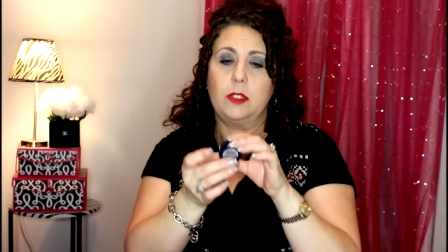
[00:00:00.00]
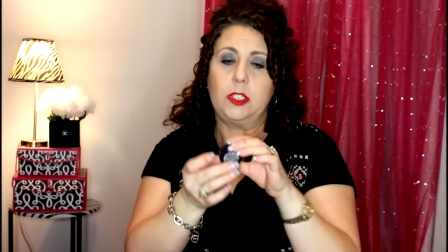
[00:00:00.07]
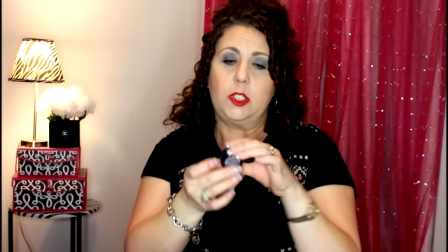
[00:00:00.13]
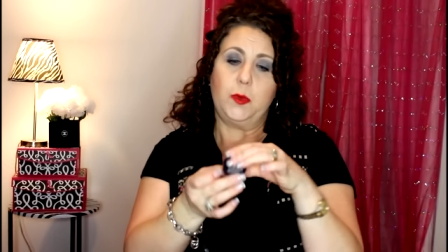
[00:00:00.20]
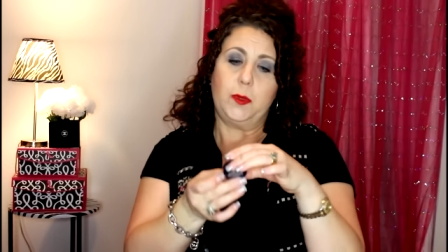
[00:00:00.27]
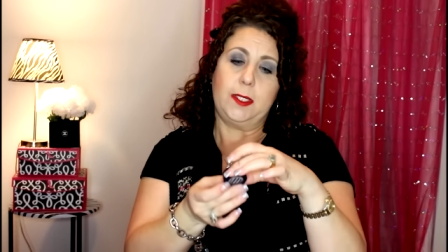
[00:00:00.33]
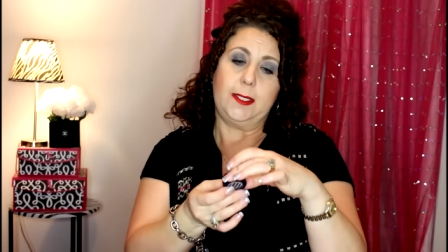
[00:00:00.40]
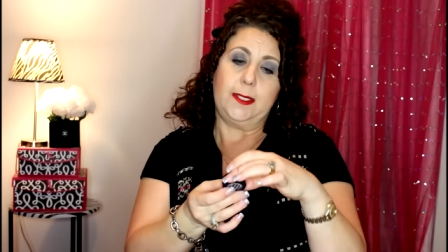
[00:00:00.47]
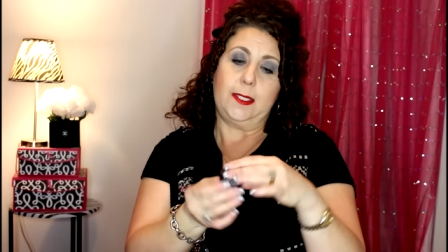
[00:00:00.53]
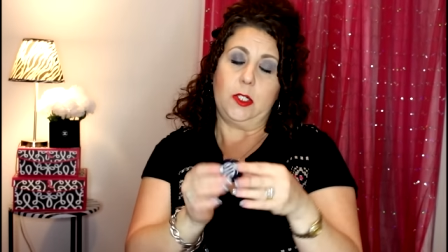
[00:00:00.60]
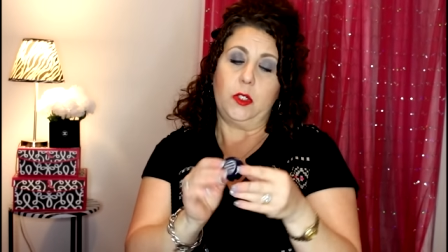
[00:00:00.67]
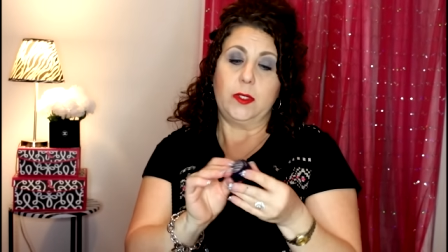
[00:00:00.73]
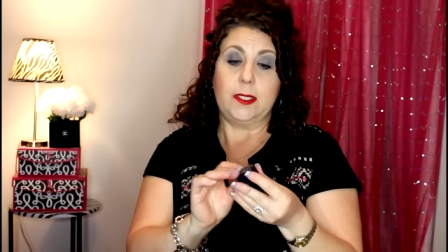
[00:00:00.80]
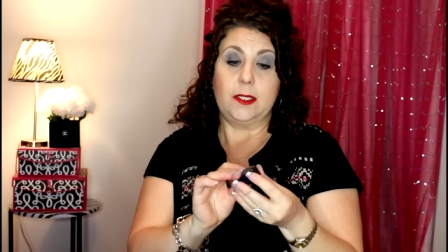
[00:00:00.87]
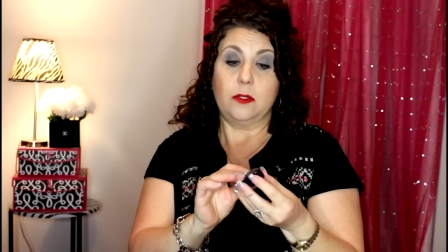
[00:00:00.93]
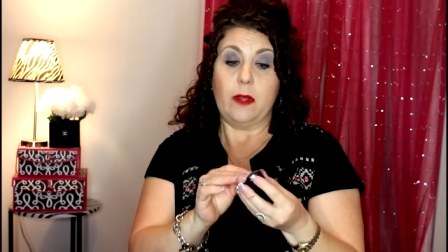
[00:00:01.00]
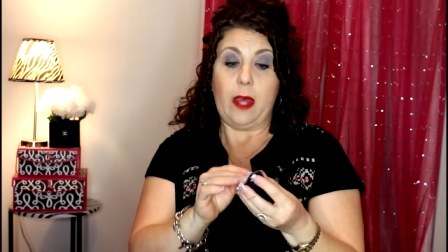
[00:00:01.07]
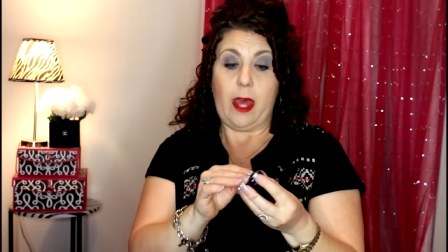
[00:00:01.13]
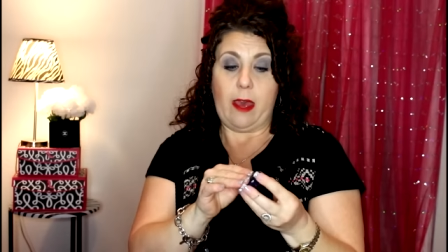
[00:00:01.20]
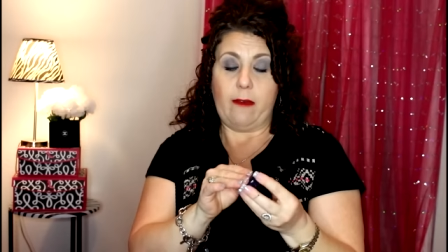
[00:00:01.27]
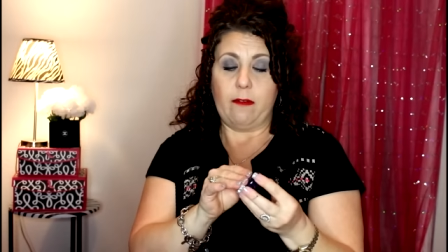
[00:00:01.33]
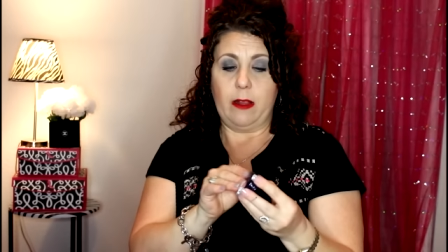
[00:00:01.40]
which was the Crystal
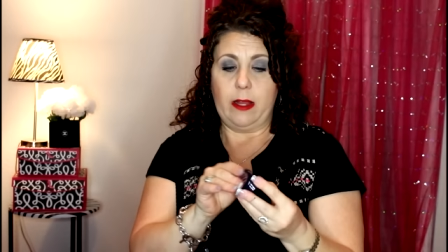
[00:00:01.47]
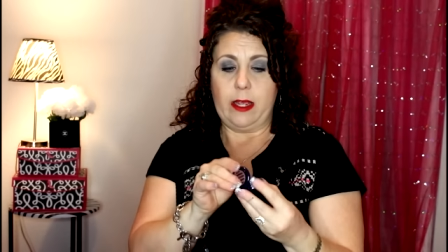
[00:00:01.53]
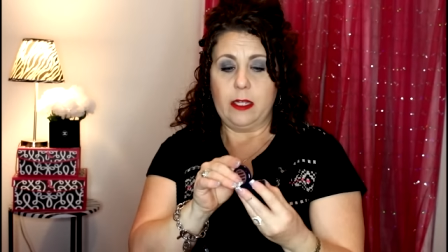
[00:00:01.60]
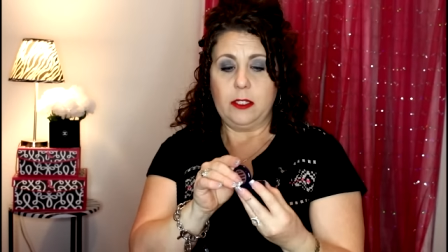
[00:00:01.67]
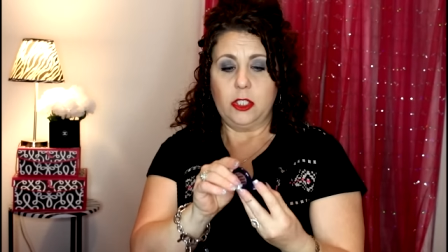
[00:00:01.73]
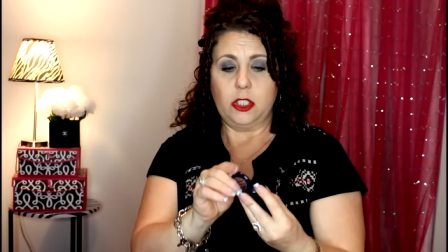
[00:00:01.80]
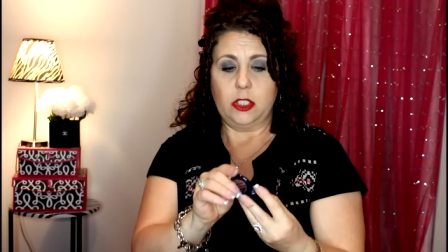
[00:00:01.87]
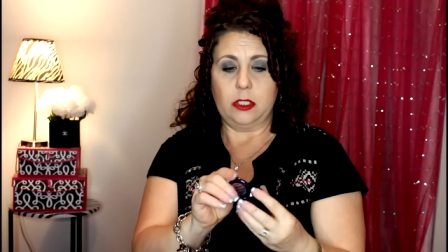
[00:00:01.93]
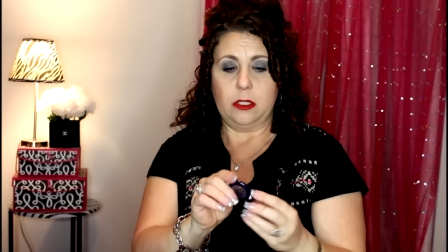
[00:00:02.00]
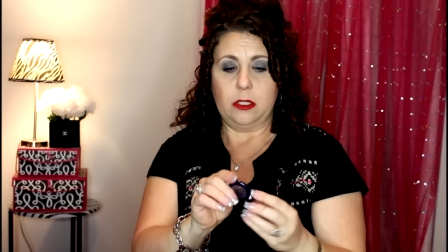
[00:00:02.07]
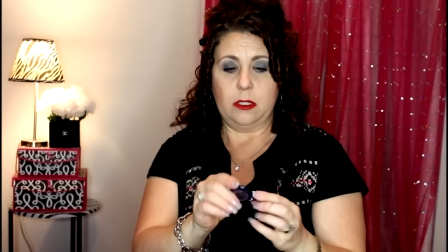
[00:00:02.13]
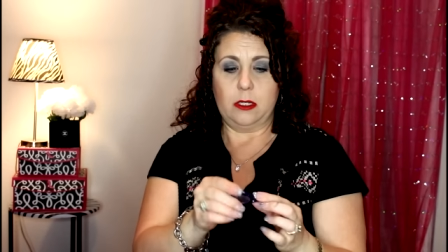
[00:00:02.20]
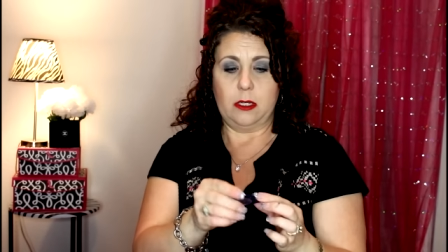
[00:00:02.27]
Avalanche.